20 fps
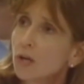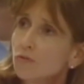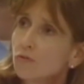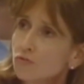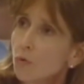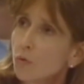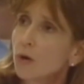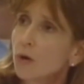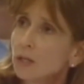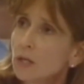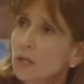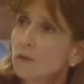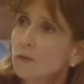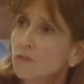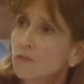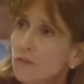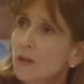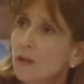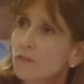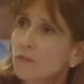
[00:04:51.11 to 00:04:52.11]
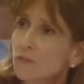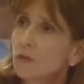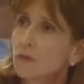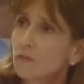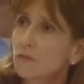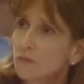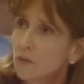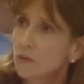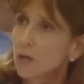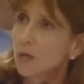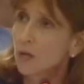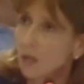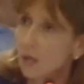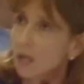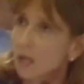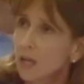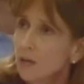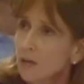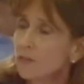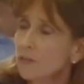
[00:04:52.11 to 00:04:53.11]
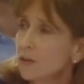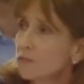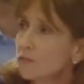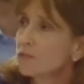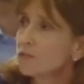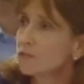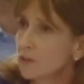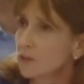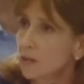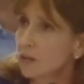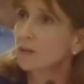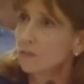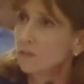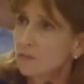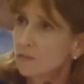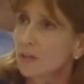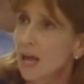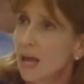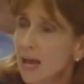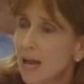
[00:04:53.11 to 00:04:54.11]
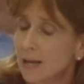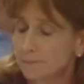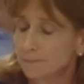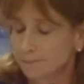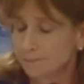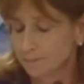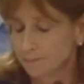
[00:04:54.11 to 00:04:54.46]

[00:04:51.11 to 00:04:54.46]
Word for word: and join consensus in this today.